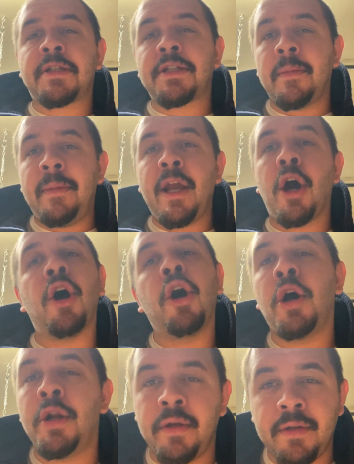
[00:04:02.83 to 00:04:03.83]
to be a
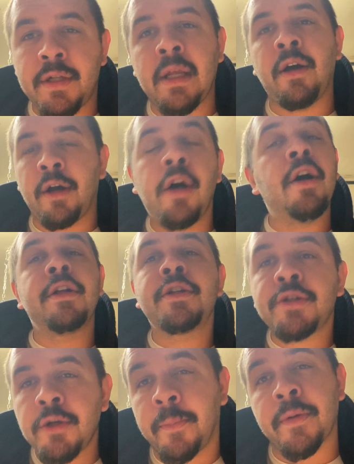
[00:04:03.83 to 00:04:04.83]
hood
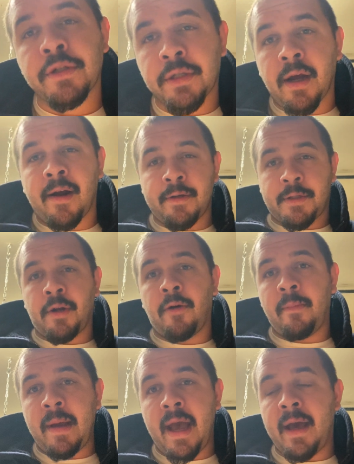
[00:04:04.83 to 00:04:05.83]
superstar so
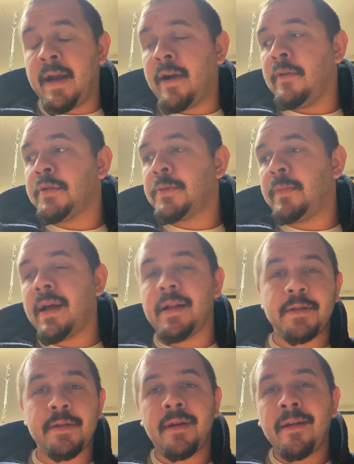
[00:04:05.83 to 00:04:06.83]
bad, Errol
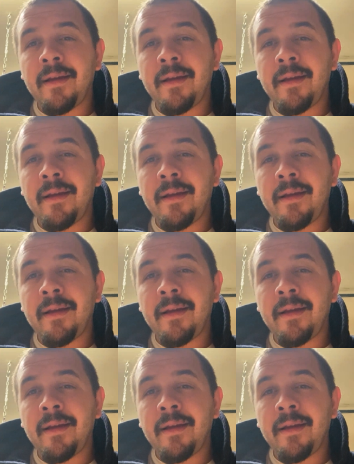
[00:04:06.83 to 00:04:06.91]
Spence.